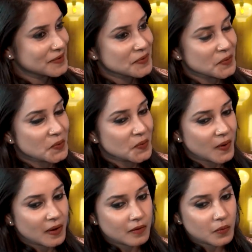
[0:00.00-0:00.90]
So
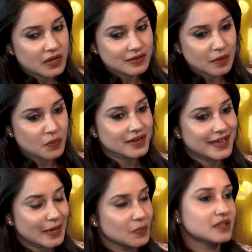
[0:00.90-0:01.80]
uh, when someone
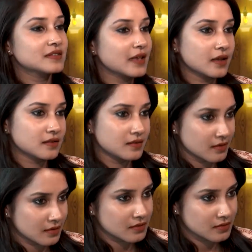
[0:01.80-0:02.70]
came and said
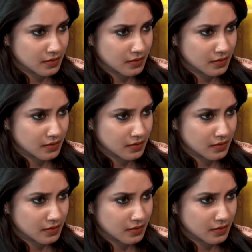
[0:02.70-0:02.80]
uh, the